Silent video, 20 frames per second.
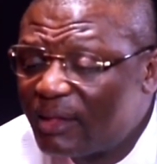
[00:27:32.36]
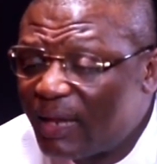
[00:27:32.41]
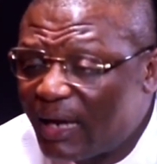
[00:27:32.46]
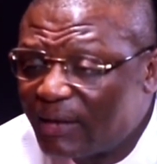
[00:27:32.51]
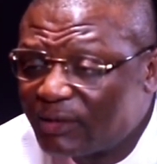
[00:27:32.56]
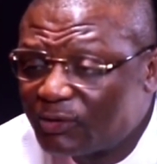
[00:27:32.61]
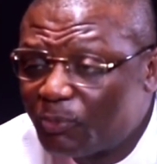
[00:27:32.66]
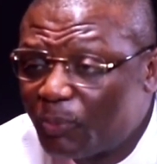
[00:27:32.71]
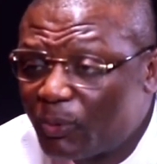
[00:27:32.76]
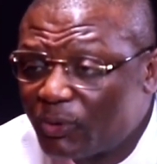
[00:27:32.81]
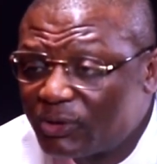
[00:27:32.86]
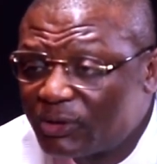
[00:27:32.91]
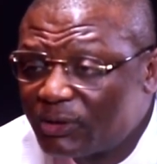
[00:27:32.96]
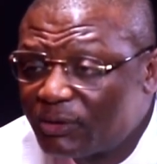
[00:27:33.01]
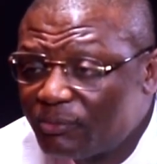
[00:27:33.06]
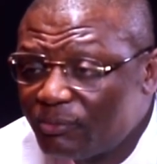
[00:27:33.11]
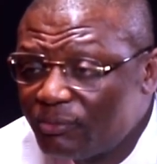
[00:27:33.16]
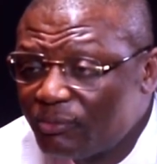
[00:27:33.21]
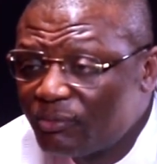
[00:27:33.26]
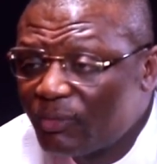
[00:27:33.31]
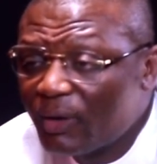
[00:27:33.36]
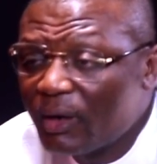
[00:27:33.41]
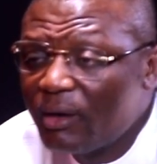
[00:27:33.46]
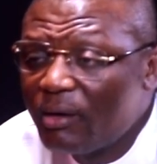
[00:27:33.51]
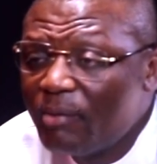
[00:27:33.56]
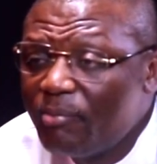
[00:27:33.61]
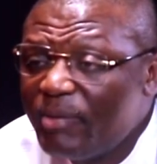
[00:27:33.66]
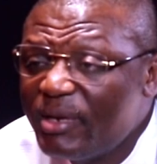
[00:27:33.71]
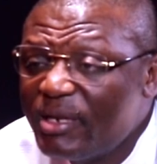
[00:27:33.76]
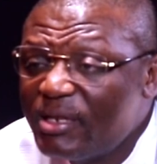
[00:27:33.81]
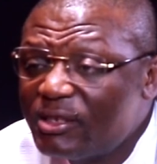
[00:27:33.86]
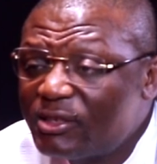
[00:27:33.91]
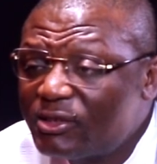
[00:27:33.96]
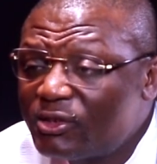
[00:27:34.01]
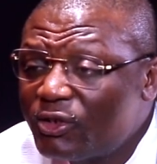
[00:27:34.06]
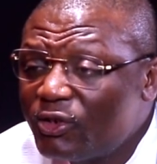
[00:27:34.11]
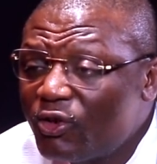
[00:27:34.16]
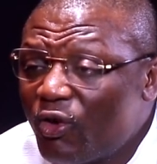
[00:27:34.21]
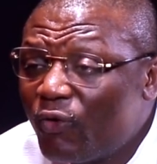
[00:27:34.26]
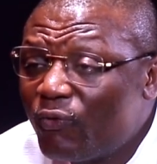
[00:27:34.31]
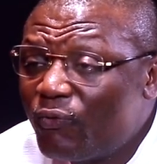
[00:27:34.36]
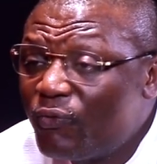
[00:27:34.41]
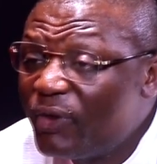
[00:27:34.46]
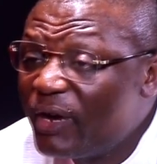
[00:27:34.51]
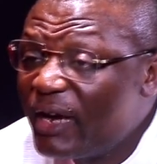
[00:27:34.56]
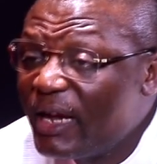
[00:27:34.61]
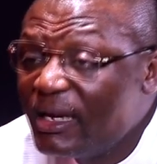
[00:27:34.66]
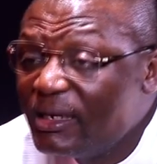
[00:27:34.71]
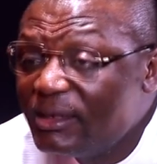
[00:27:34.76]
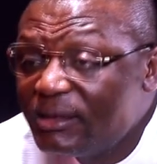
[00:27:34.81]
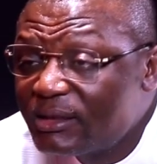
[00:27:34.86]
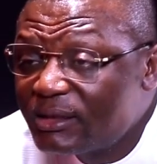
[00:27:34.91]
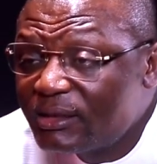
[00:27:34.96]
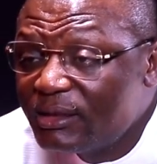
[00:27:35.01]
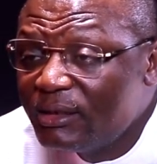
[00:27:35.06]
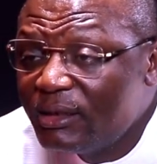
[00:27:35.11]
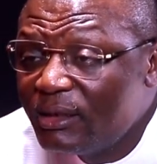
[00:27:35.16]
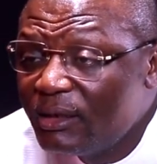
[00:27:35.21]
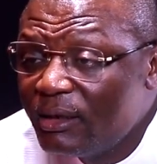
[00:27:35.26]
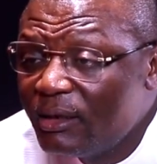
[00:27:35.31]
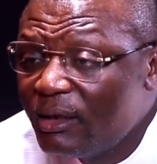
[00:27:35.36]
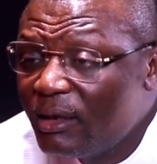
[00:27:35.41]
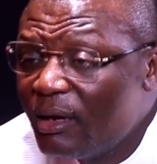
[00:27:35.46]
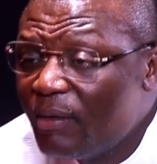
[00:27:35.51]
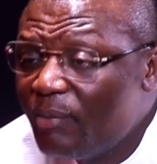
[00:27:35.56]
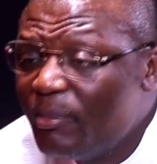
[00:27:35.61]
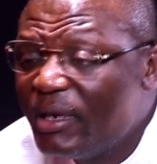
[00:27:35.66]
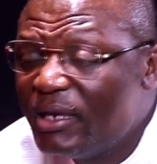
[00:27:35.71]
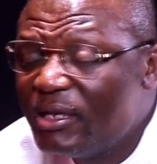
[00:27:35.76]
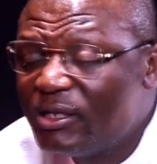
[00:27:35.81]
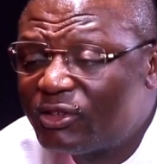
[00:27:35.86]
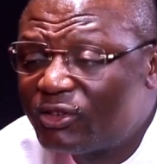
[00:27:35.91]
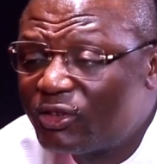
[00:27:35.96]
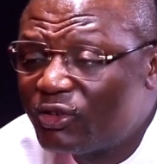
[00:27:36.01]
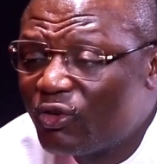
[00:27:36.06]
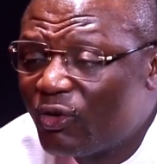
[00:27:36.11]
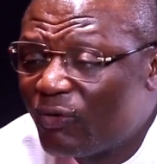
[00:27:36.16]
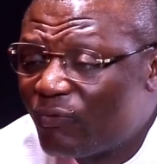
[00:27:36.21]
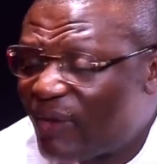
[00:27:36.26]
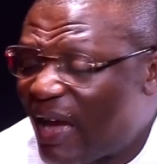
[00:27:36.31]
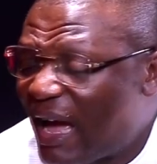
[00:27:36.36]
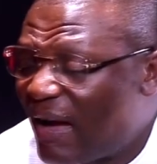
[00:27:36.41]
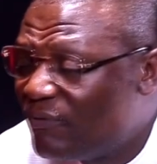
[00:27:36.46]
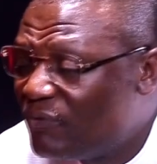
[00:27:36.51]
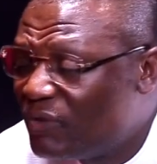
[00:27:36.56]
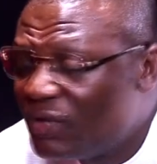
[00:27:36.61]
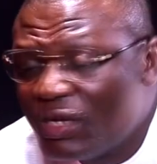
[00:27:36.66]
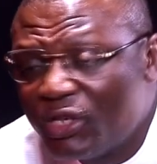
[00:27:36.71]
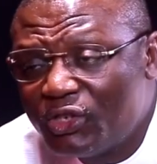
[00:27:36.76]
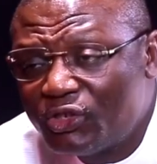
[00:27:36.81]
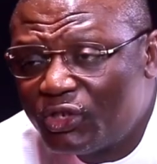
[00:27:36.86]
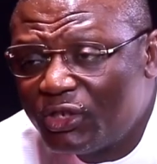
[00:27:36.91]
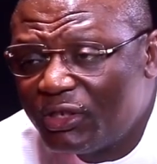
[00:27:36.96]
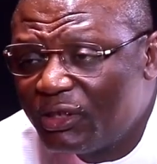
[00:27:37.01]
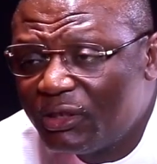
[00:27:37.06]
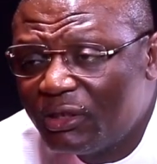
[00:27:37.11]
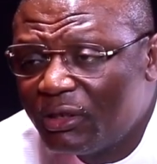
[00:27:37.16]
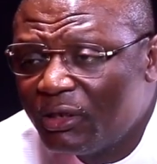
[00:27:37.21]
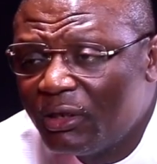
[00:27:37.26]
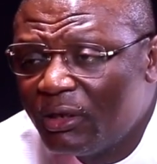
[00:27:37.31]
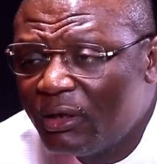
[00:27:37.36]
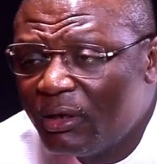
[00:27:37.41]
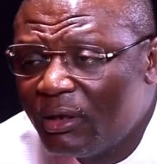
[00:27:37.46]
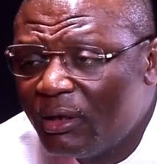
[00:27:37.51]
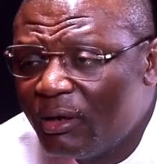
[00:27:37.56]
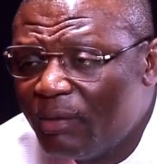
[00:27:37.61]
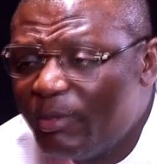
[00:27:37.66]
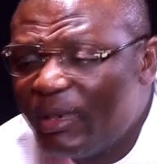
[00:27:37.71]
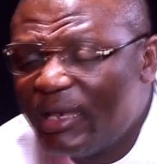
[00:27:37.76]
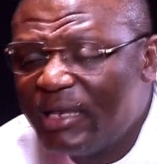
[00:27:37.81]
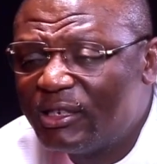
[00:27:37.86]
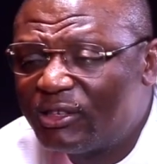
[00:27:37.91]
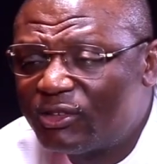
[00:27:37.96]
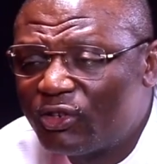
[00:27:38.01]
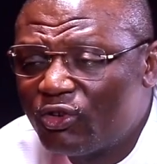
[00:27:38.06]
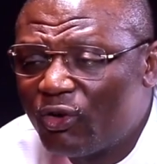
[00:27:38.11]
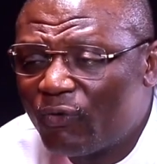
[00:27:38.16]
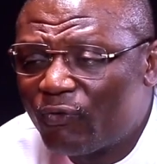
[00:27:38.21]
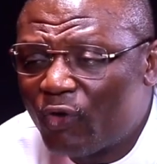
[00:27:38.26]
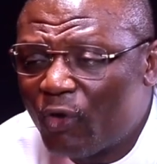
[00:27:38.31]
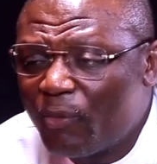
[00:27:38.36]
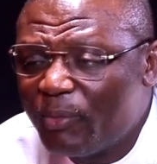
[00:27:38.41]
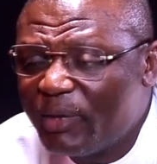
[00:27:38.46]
Transport, Ministry of Rails, Ministry of Aviation, Ministry of